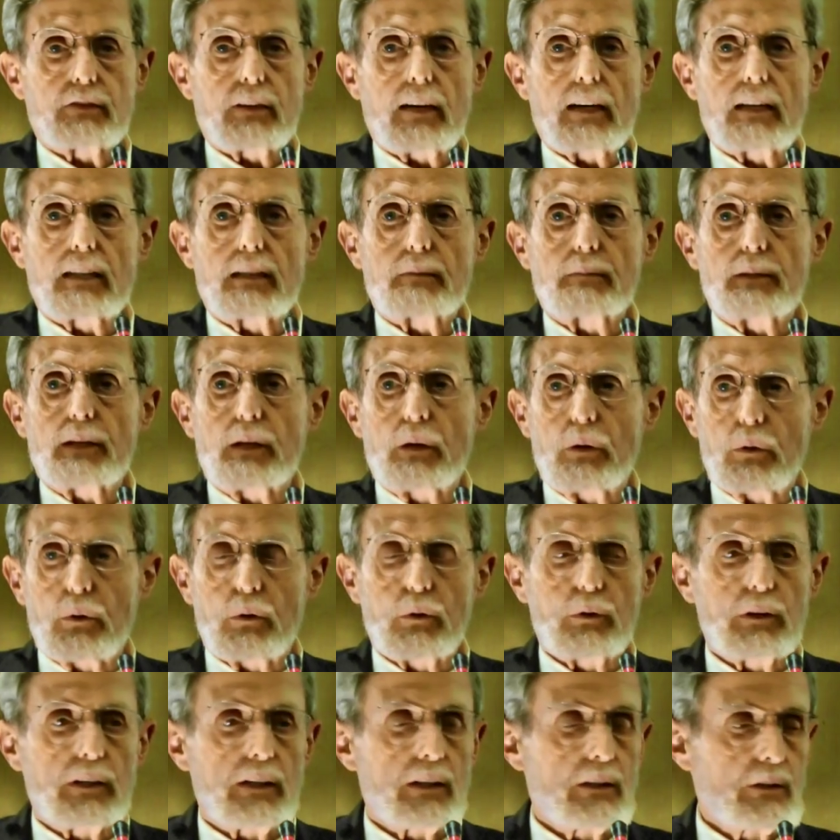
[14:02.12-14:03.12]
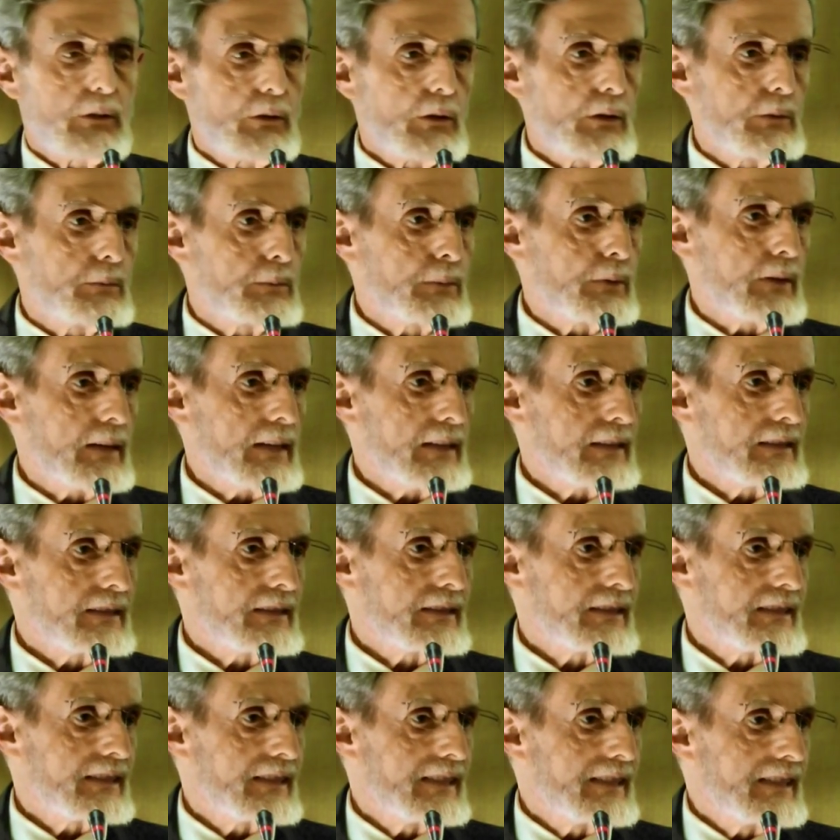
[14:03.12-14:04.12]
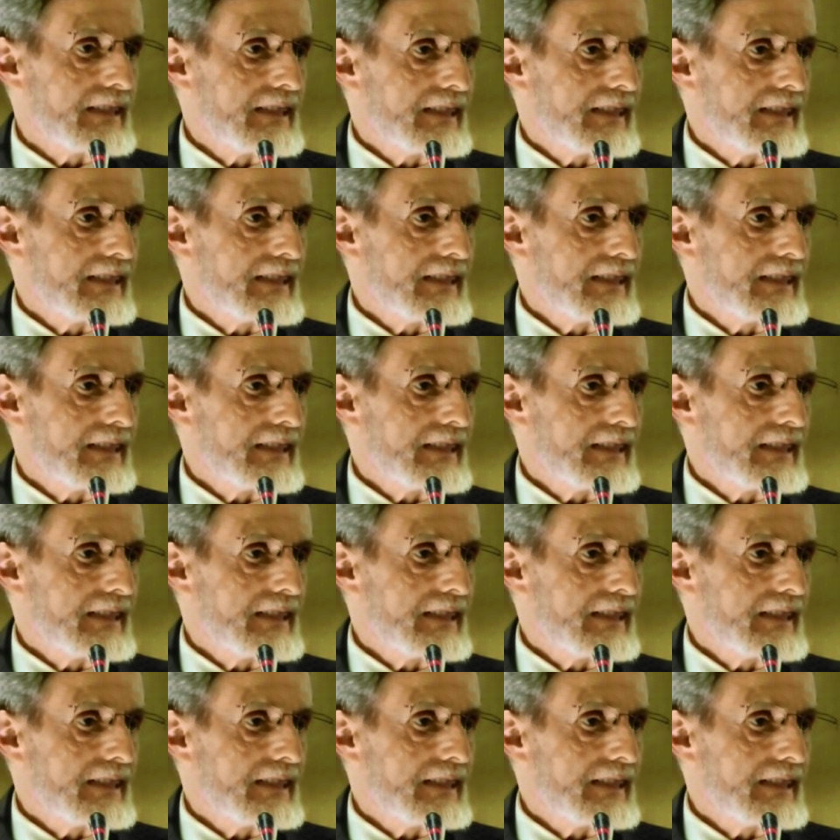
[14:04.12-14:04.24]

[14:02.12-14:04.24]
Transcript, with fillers: trying to be holy and good priests.